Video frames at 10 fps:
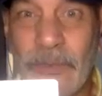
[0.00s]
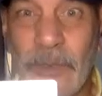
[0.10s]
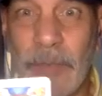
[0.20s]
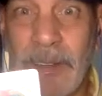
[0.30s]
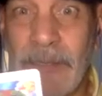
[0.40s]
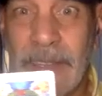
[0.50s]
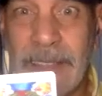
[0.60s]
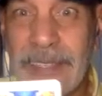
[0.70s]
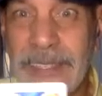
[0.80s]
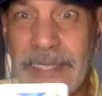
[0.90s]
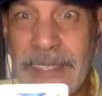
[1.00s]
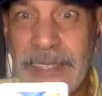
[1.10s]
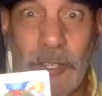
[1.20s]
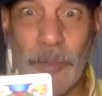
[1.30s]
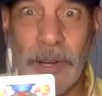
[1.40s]
real benefic. This is
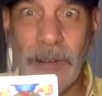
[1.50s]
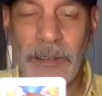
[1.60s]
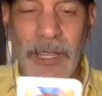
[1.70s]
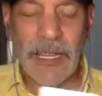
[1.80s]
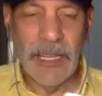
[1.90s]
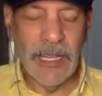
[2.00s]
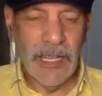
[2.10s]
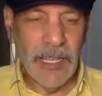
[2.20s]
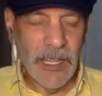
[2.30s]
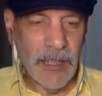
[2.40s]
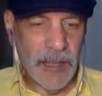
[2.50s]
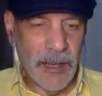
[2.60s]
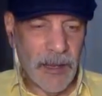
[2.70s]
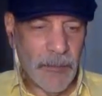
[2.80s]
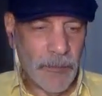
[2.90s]
like Jupiter.
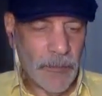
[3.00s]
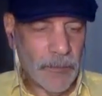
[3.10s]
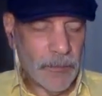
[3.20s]
So